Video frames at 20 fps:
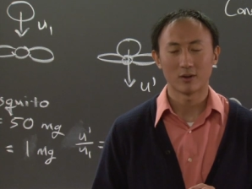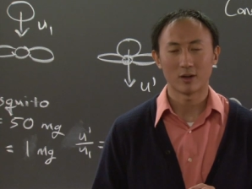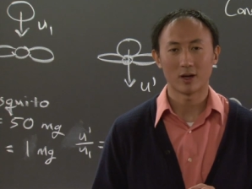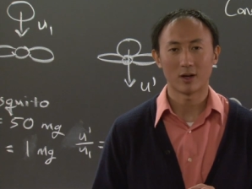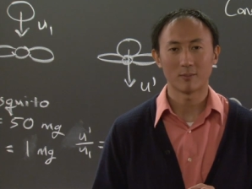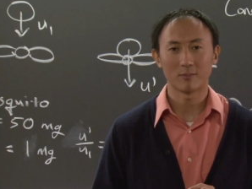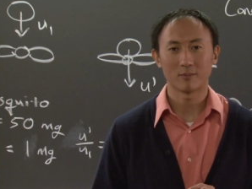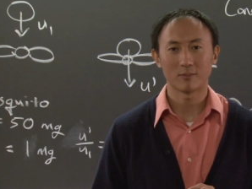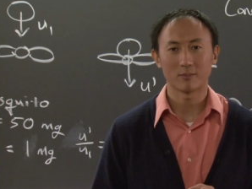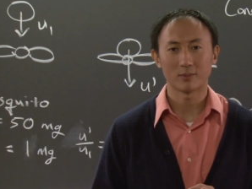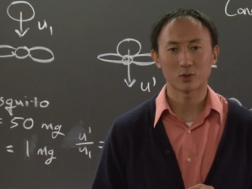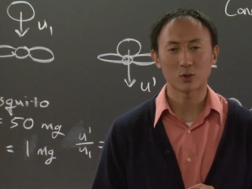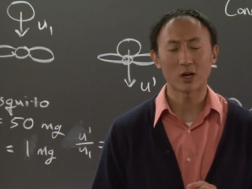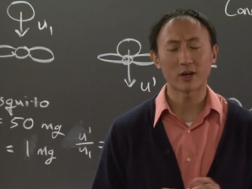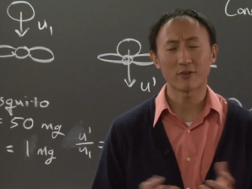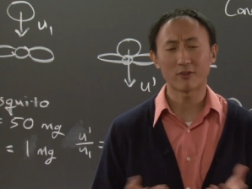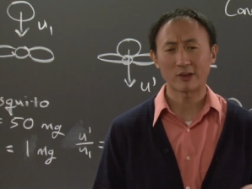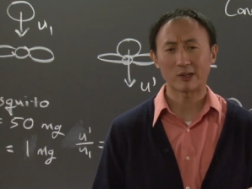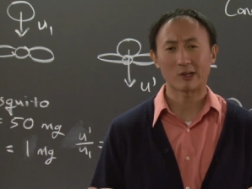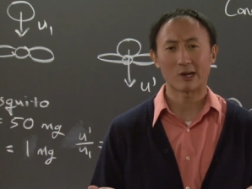um, try
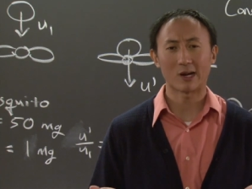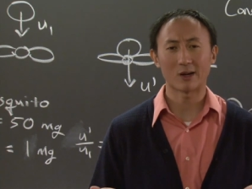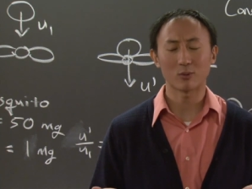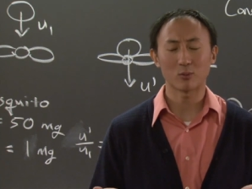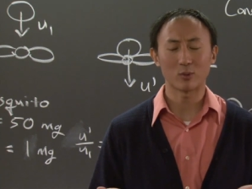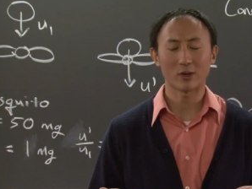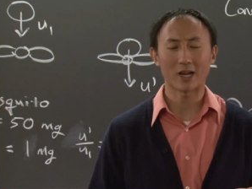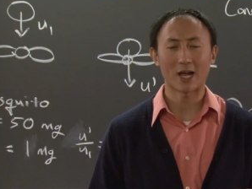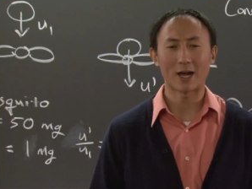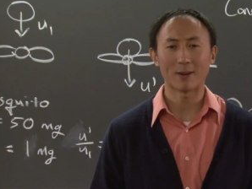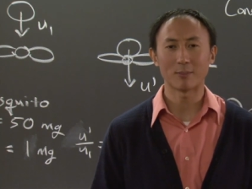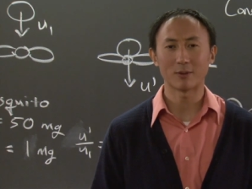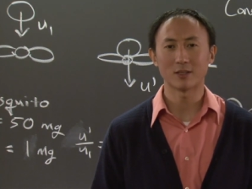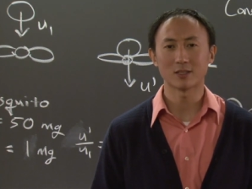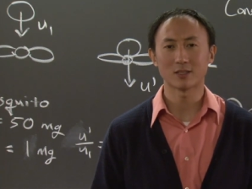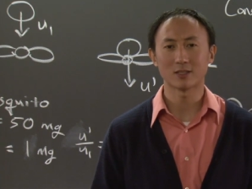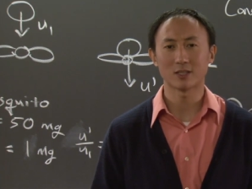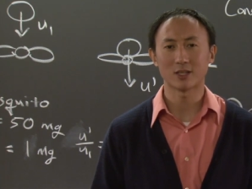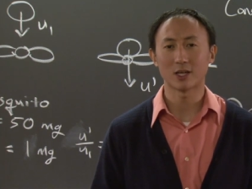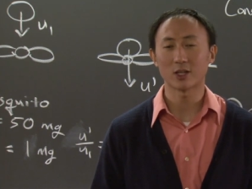to figure out what
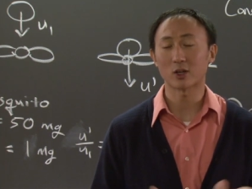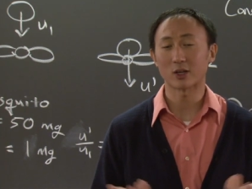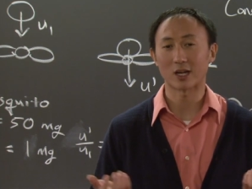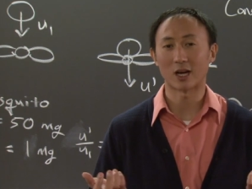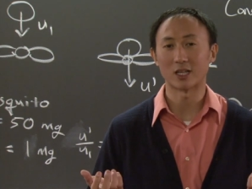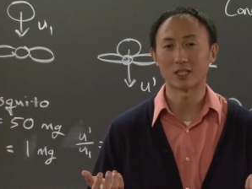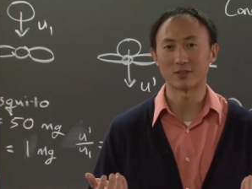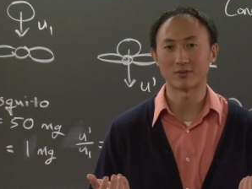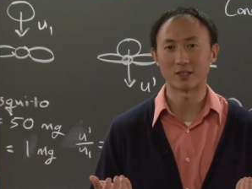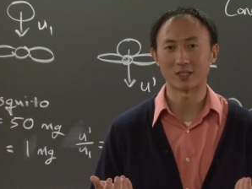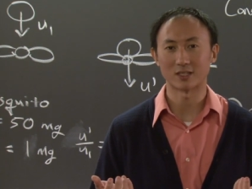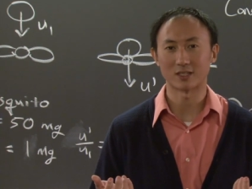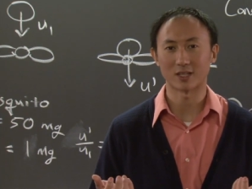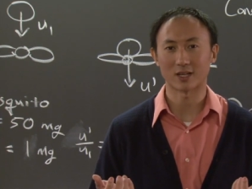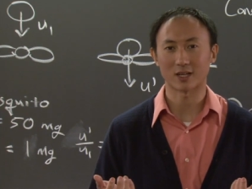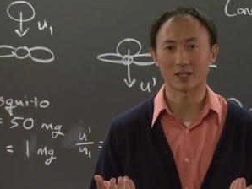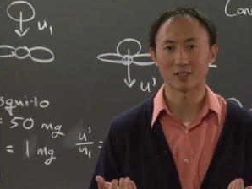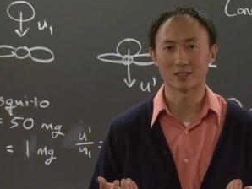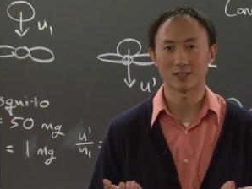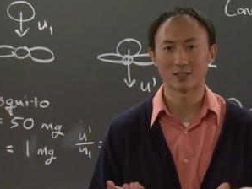happens to other kinds of
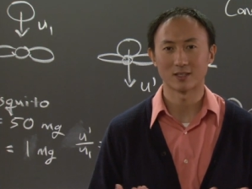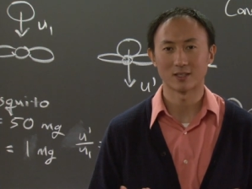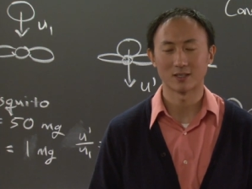insects.